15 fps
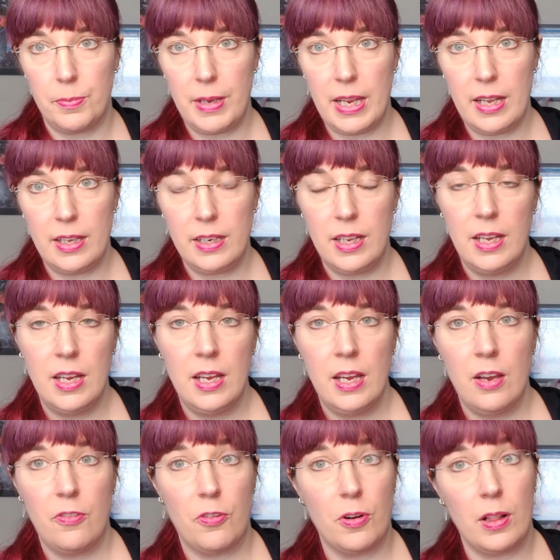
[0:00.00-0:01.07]
man
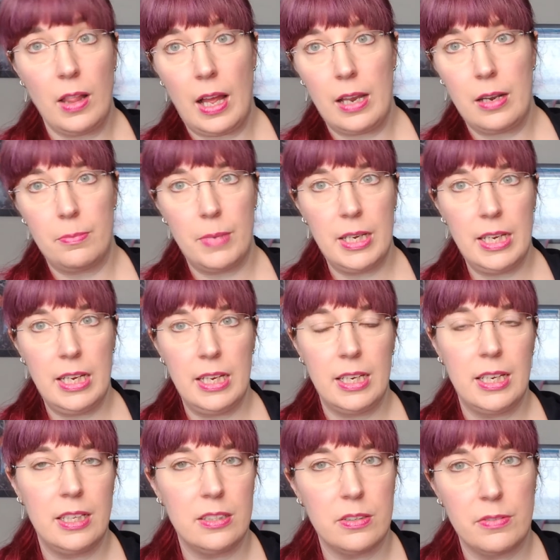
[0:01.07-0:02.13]
for a lot of money, and
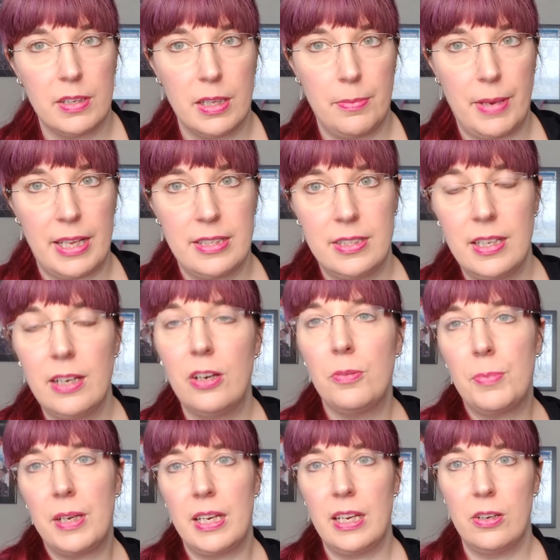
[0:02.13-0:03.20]
he's a really bad singer,
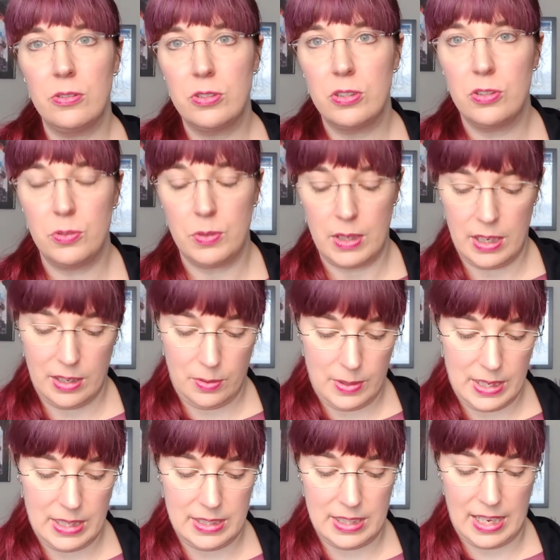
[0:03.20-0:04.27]
but he goes to do it
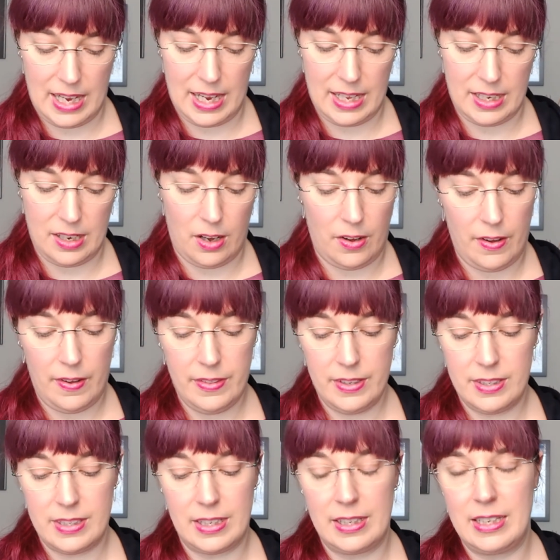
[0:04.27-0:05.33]
anyways, and all of a
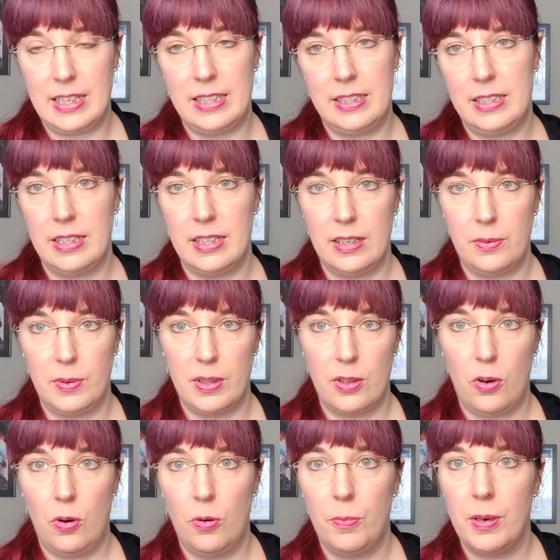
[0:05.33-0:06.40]
sudden he's dealing with a
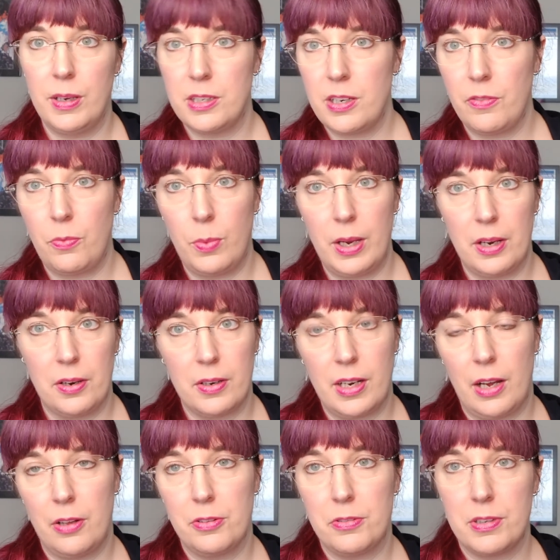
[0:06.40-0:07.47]
whole bunch of weird,
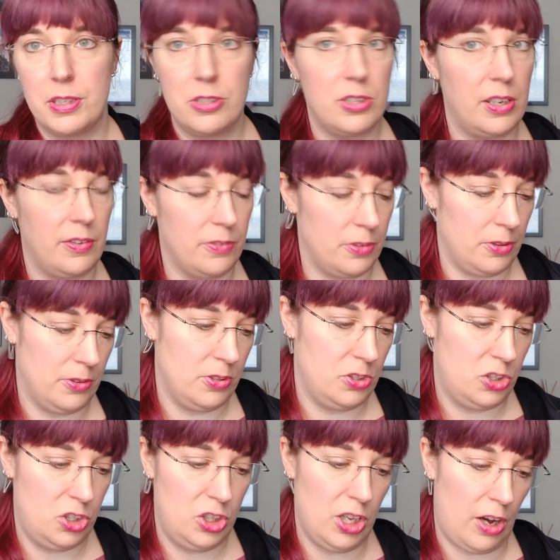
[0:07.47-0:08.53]
eldritch, evil
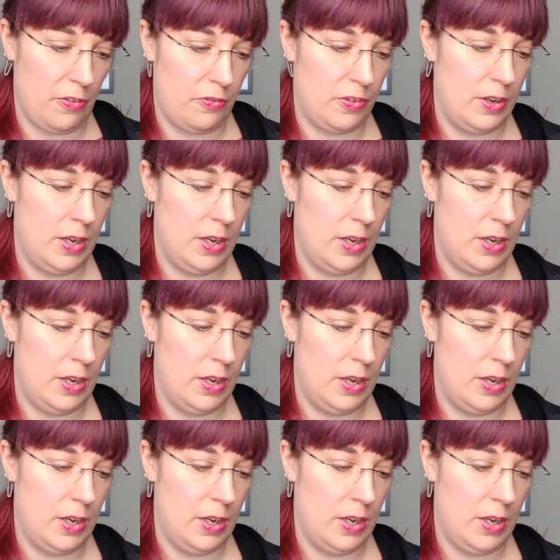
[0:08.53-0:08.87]
stuff.